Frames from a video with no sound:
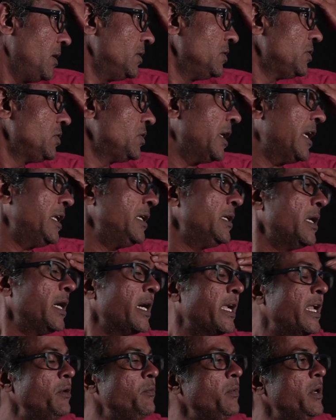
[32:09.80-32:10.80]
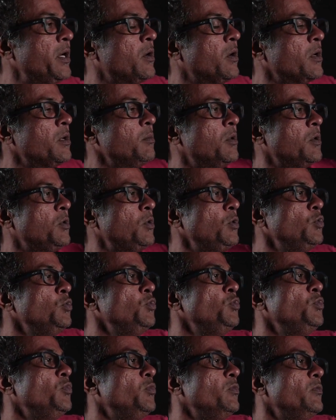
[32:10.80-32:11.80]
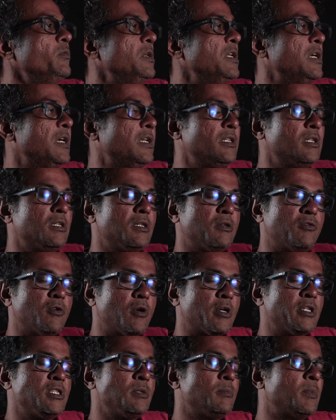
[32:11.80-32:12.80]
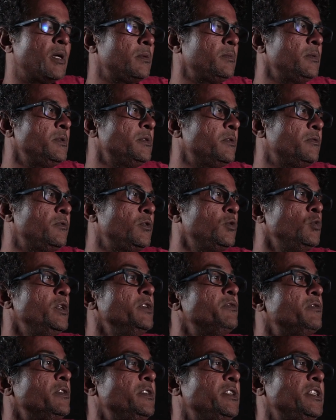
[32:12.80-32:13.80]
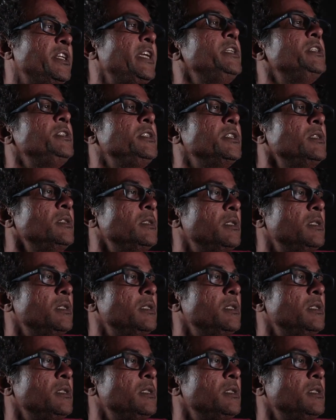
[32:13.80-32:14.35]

So, and again, we are talking about the forest departments of two different states here.